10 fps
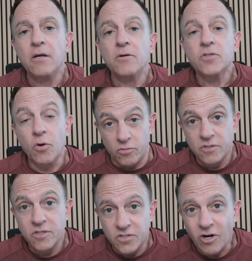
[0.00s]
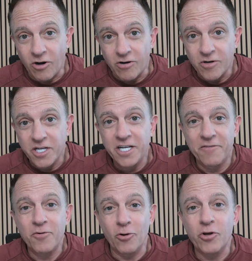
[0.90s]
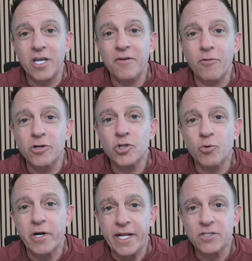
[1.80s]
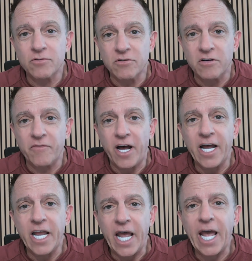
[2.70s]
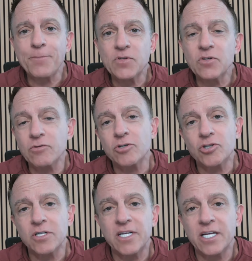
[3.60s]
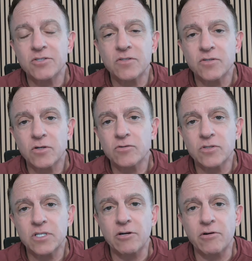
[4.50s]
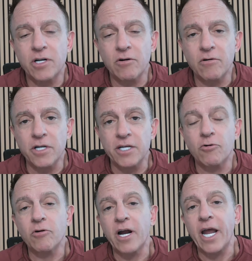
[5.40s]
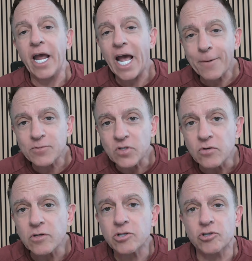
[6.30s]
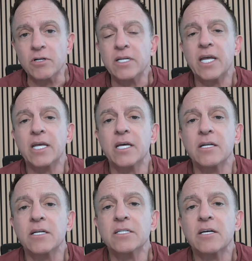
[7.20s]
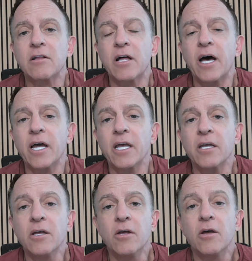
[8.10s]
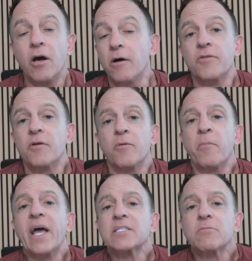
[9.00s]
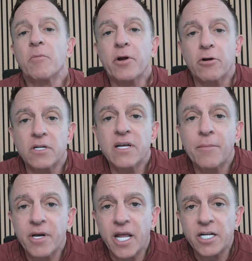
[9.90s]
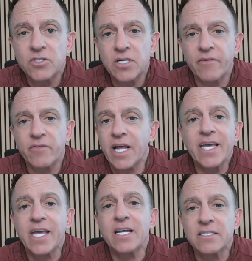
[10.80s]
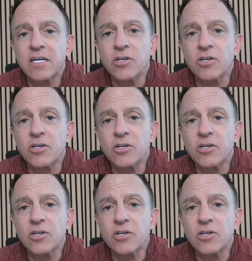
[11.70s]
So, to start, if you're looking for a short answer of, I absolutely should take Social Security early, or I absolutely should take it until I uh, the, the maximum period of time at age 70. I can't tell